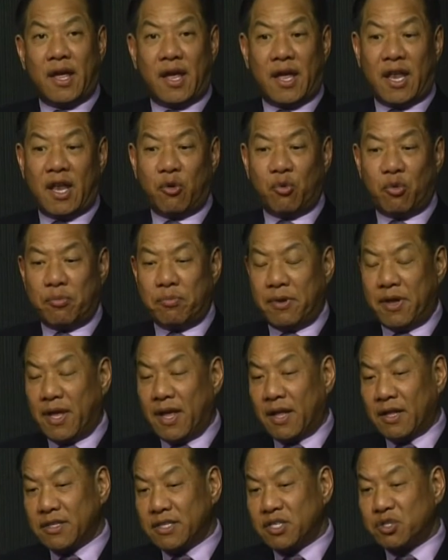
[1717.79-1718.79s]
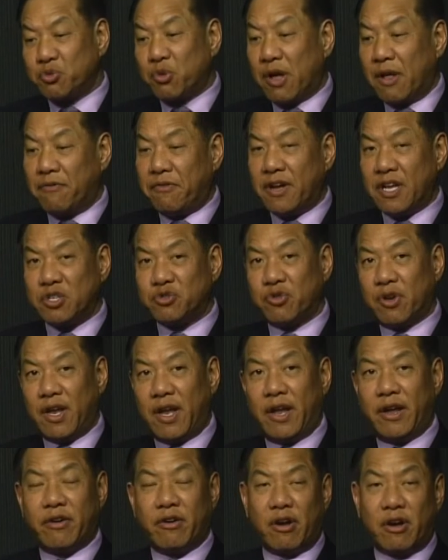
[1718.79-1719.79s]
and it would be held at 1200
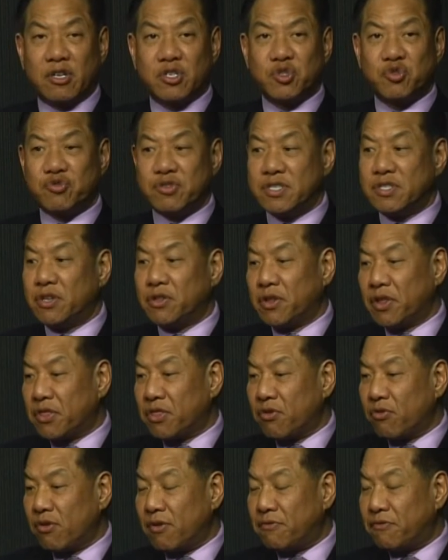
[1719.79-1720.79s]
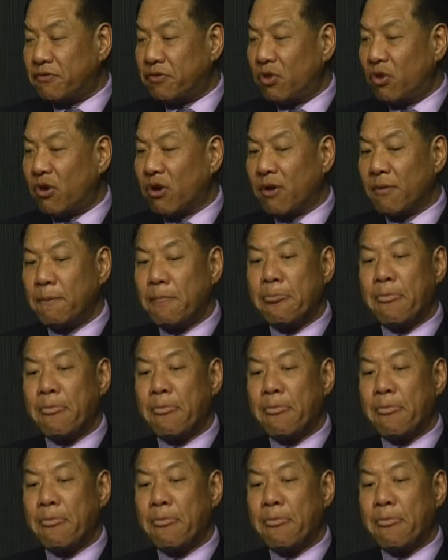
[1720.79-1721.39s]
Hancock Street on the 3rd floor.